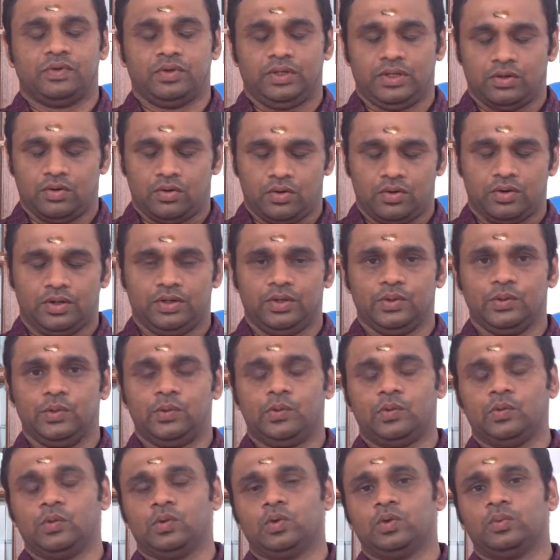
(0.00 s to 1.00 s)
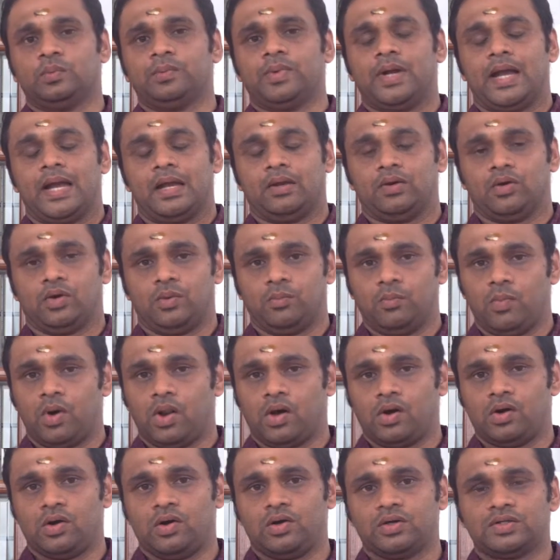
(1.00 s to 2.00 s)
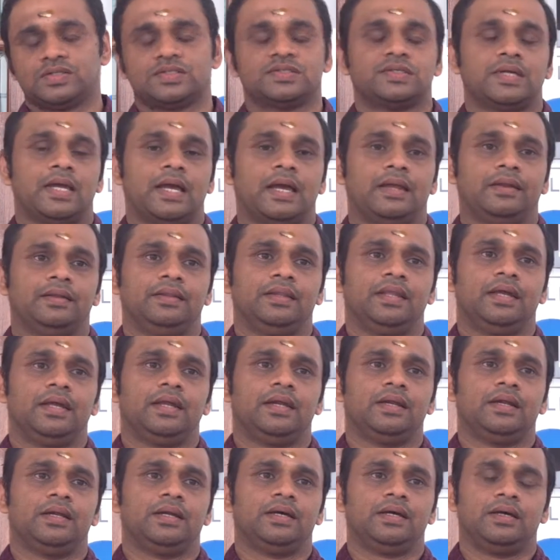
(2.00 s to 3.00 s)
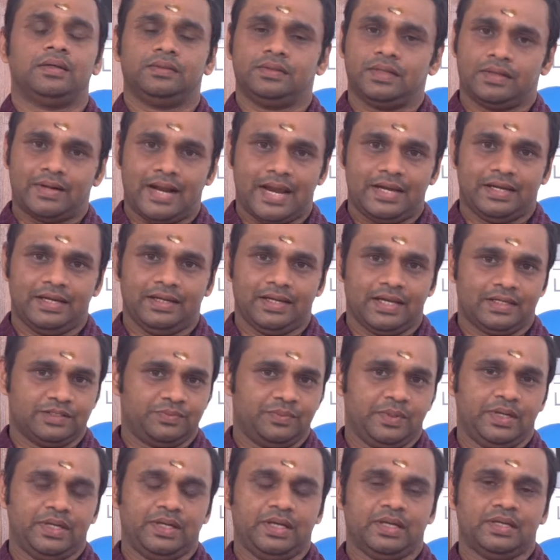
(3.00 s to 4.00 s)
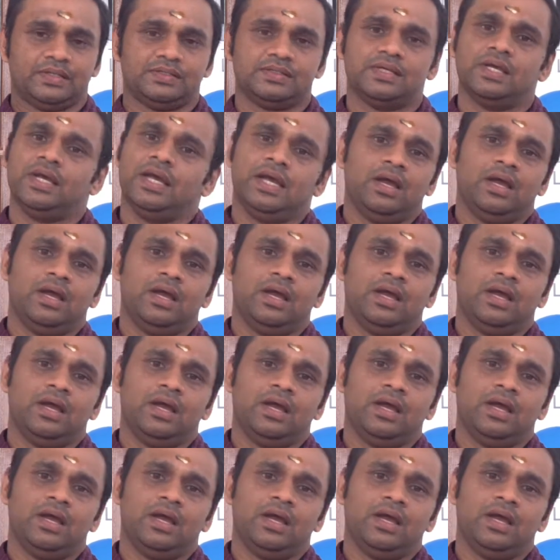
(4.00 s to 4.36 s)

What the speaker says: on YouTube and on blogs, and then the writing experience.